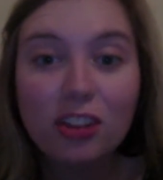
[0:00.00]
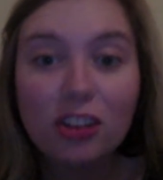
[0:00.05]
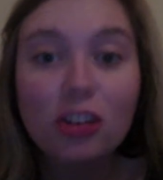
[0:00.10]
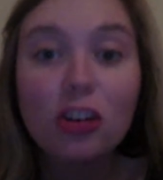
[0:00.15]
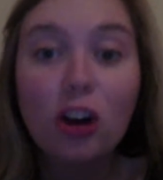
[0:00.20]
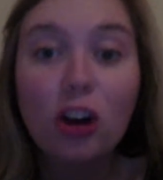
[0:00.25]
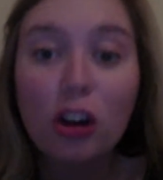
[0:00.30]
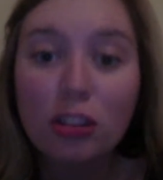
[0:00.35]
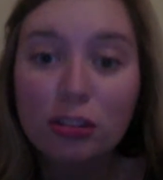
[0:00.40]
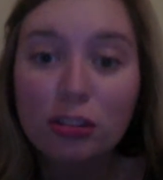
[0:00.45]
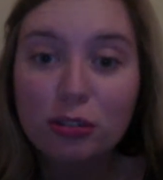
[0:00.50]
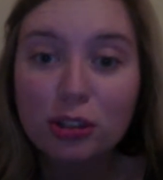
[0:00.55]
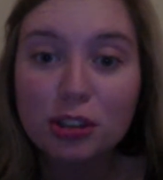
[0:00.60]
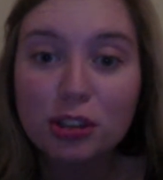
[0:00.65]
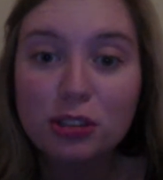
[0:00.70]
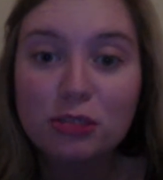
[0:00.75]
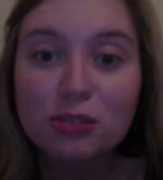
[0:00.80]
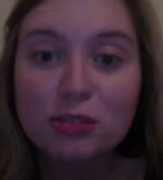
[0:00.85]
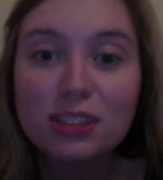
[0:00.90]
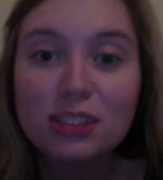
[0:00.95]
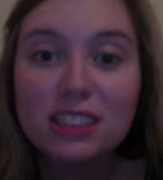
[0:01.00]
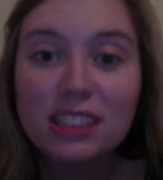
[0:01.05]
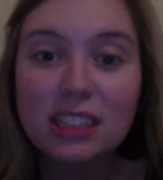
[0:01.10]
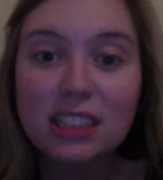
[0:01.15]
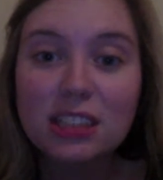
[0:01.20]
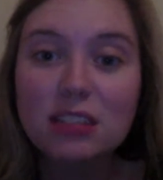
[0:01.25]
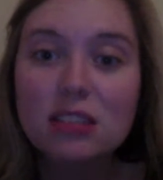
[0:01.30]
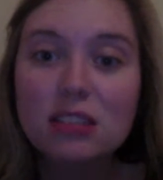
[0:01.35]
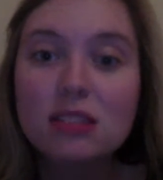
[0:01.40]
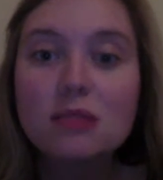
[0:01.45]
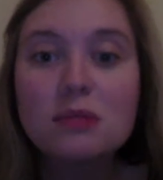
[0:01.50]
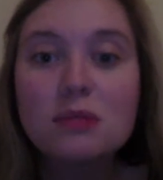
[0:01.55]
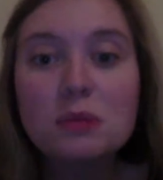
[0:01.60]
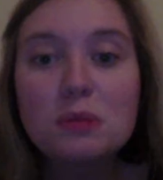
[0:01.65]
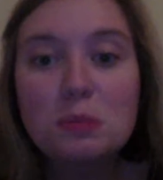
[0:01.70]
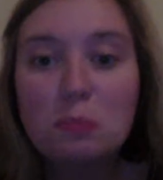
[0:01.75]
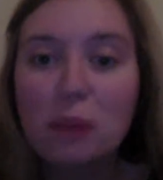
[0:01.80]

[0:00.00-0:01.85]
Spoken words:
gone through since